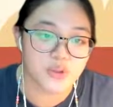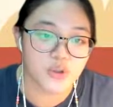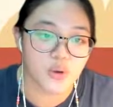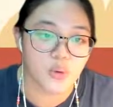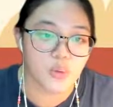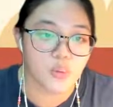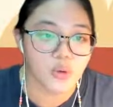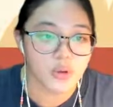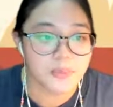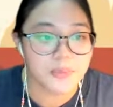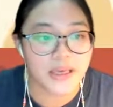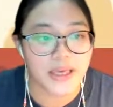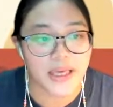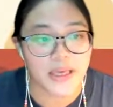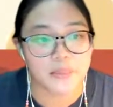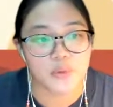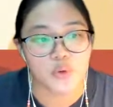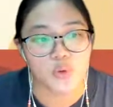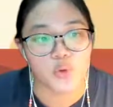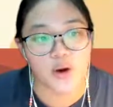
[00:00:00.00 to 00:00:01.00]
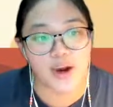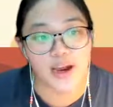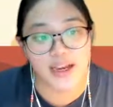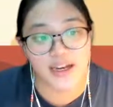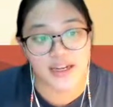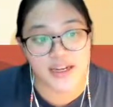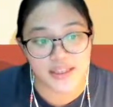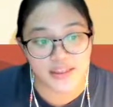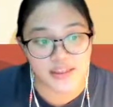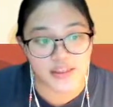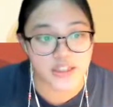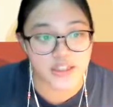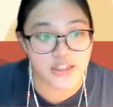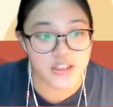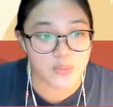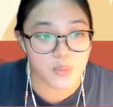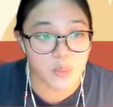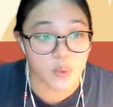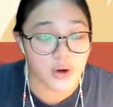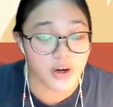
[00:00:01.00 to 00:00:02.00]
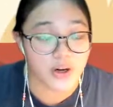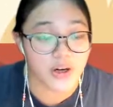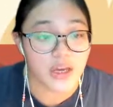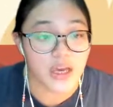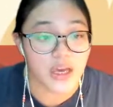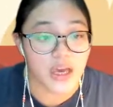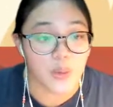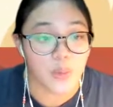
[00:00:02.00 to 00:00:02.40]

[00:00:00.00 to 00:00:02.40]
So we'll be able to highlight this more